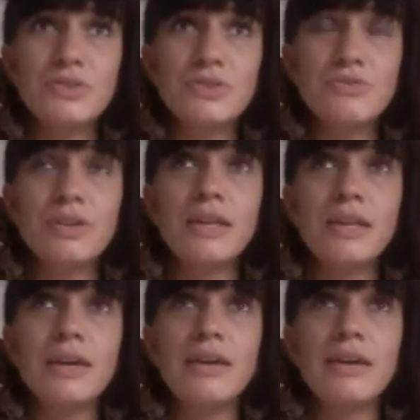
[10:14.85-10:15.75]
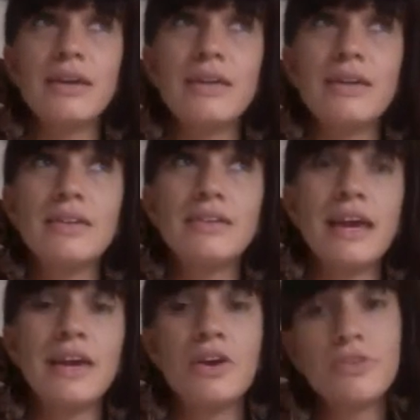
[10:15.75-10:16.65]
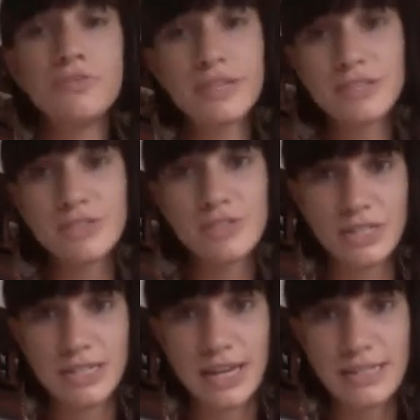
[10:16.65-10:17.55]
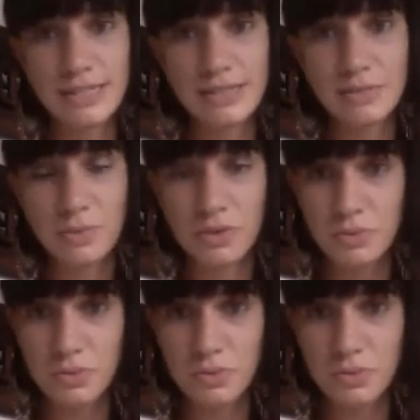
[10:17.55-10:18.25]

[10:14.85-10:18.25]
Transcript: really let go of the constructed ideas of what a